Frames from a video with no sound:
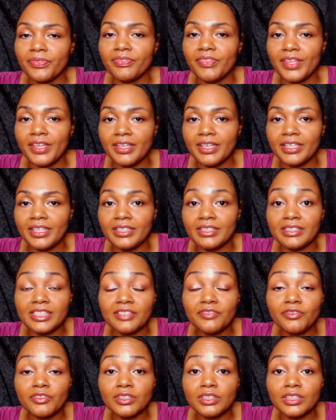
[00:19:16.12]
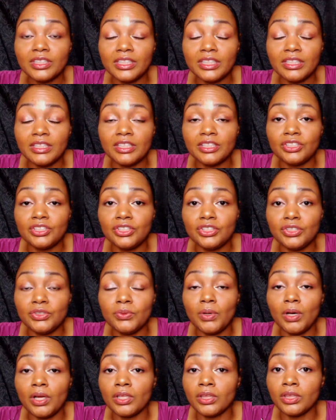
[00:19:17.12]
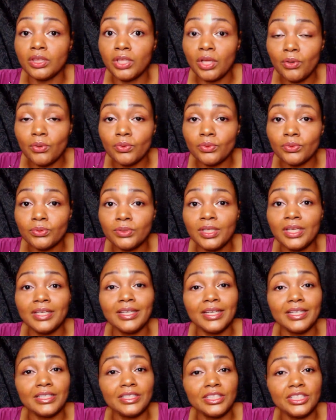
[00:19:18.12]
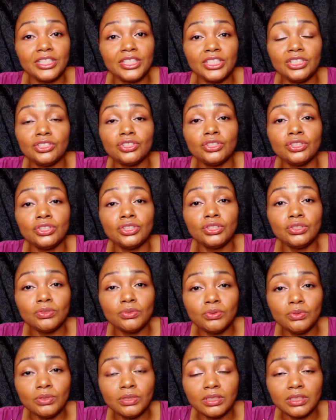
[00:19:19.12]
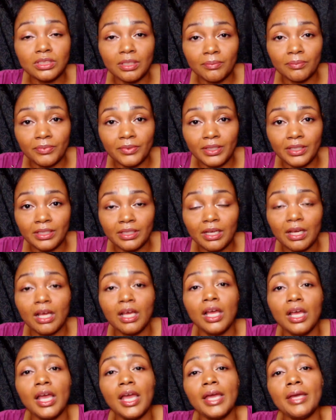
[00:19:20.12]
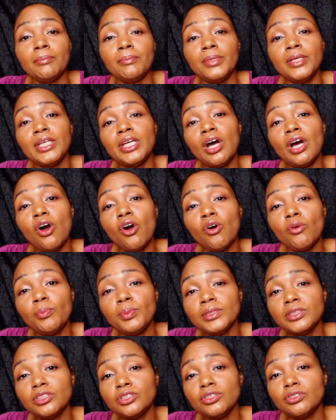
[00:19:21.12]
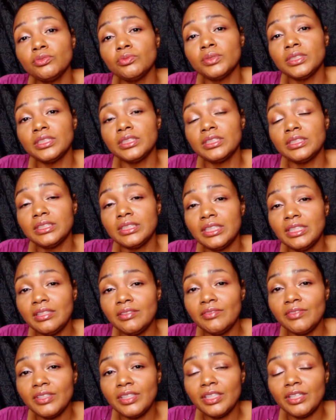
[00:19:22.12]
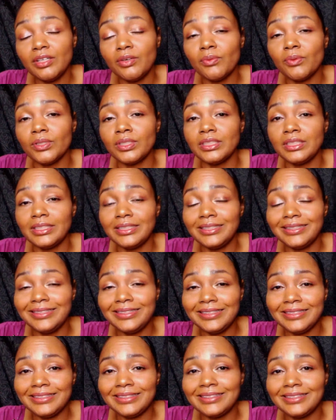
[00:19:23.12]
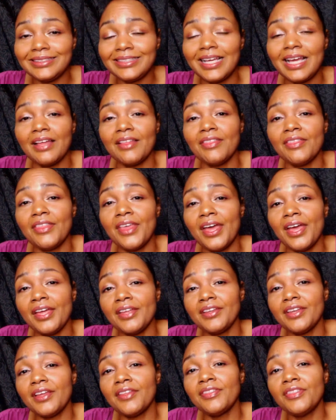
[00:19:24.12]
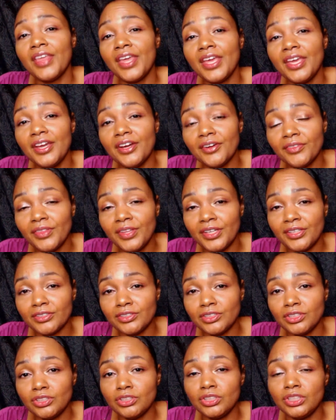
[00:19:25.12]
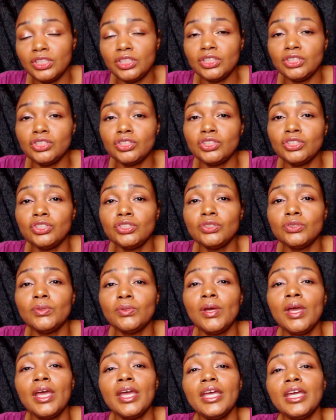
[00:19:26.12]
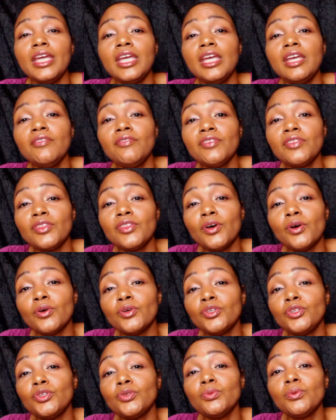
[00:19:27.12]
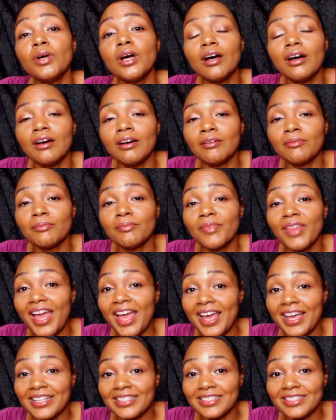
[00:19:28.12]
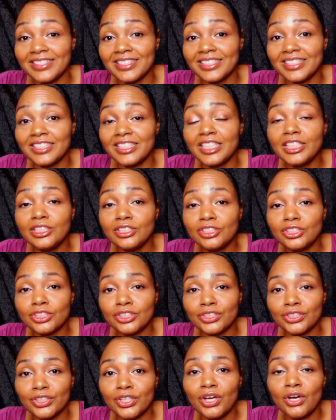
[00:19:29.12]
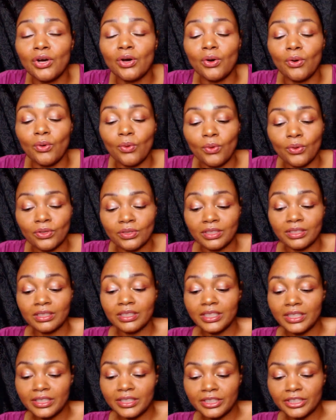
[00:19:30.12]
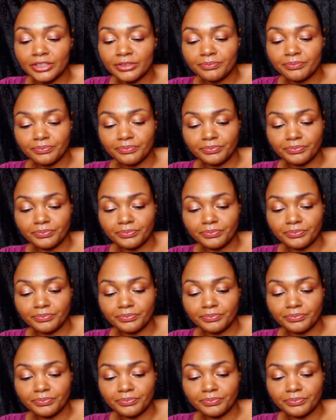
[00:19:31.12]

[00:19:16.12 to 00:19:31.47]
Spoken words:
thinking differently than you alone can teach you something, and be open to receiving what it is that they are there to teach you, even though you come as the teacher or the leader.